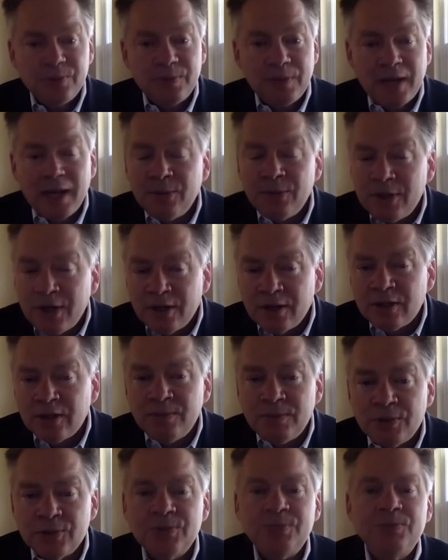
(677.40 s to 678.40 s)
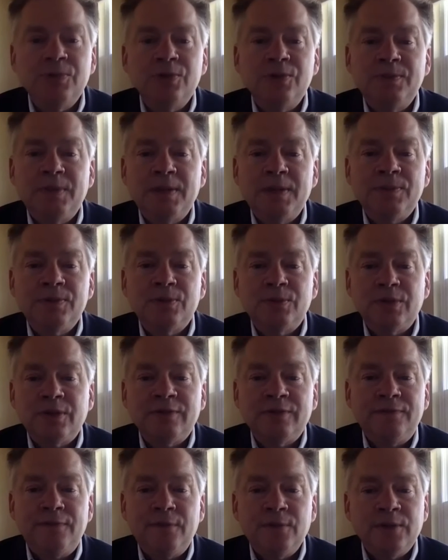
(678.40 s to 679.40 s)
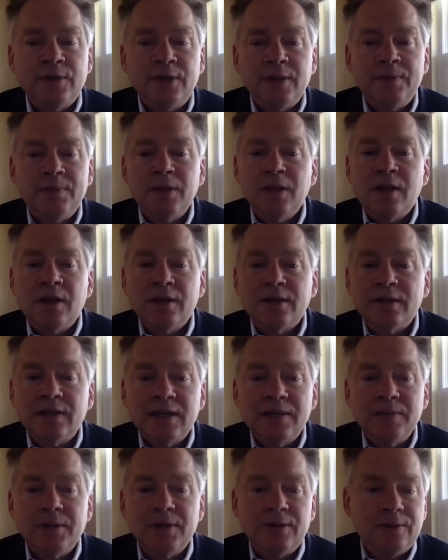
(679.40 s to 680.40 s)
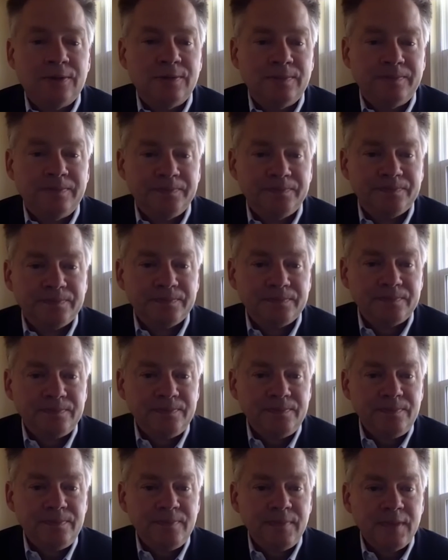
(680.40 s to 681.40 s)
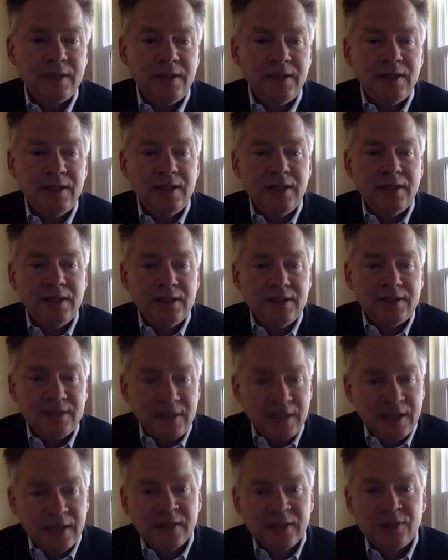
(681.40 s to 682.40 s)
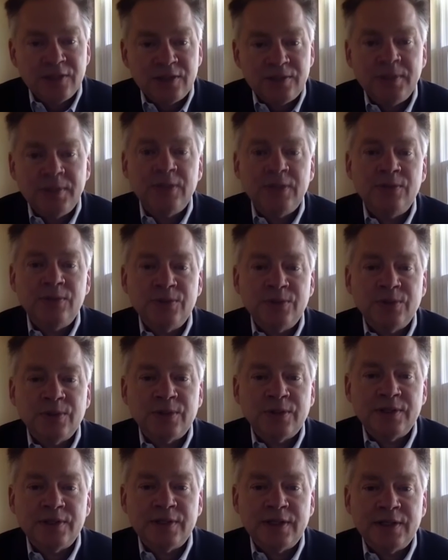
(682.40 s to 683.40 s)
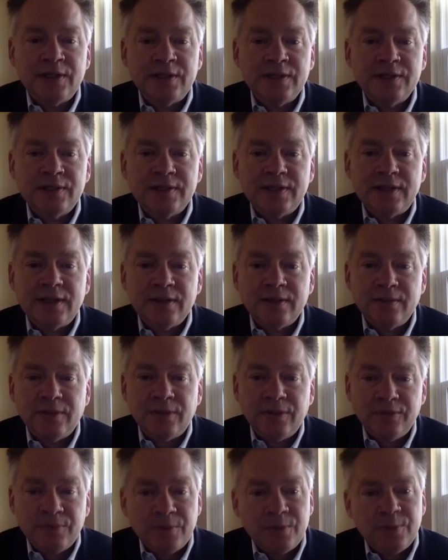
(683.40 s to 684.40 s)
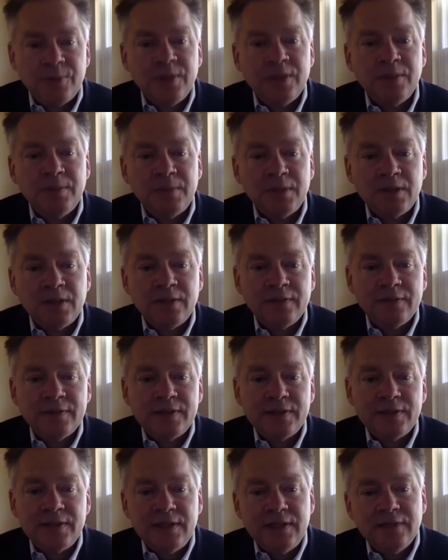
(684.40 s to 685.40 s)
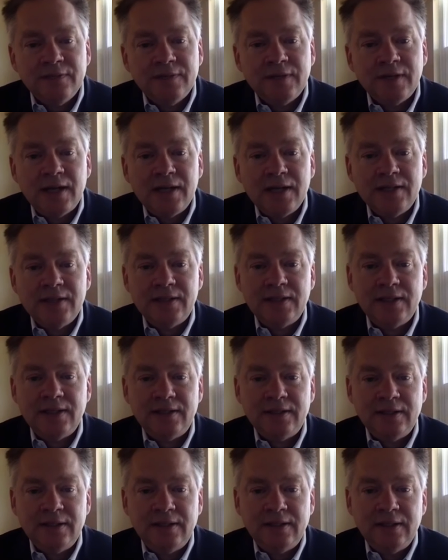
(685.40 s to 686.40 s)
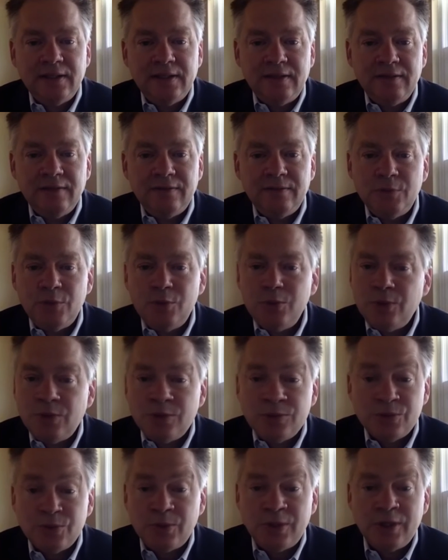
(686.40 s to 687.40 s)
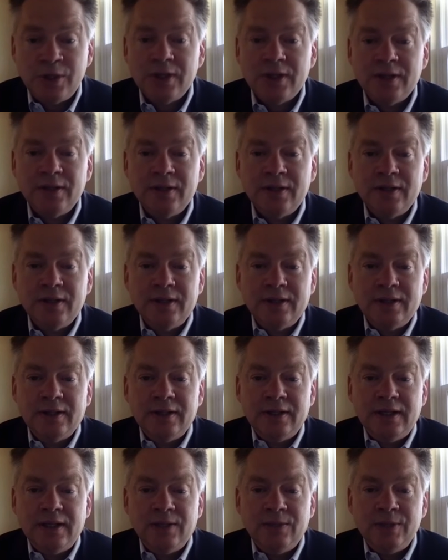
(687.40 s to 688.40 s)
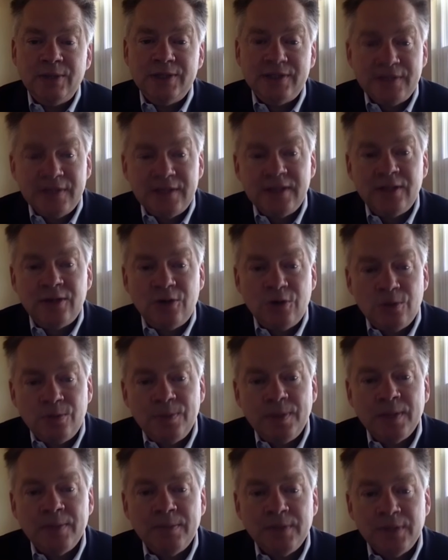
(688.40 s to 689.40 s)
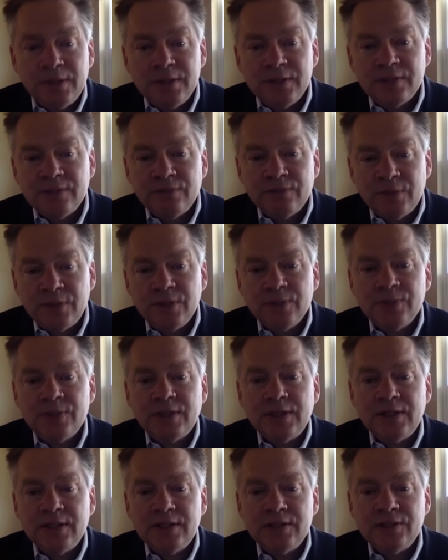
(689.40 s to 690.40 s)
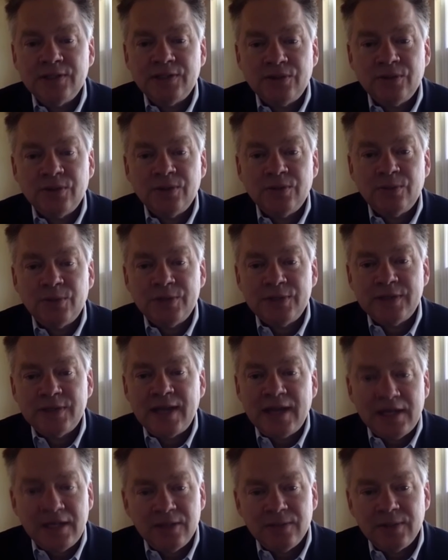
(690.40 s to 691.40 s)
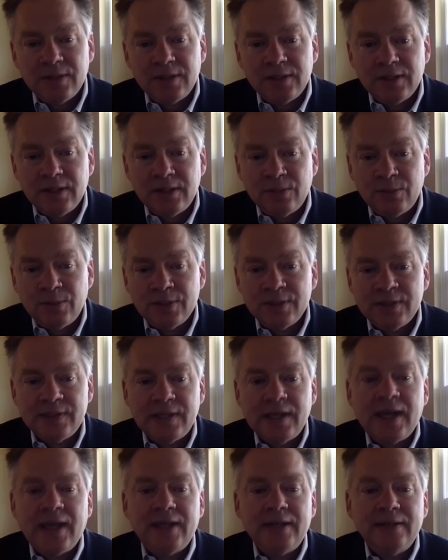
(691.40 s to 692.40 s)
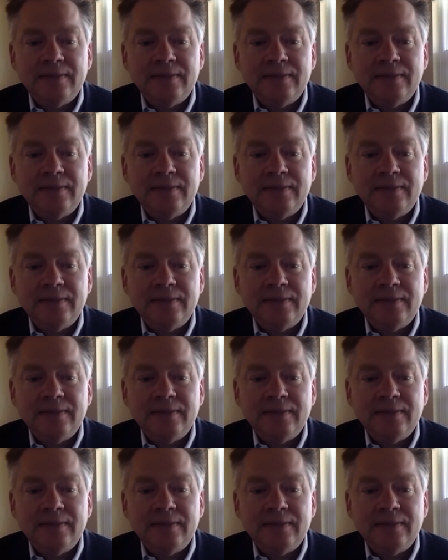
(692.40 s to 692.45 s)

I would argue most newspapers would have folded up a long time ago. Today, legitimate news organizations are thrown in the middle of a sea of content from who knows where, and we sit and hope that millions of readers can discern what's accurate and what's not.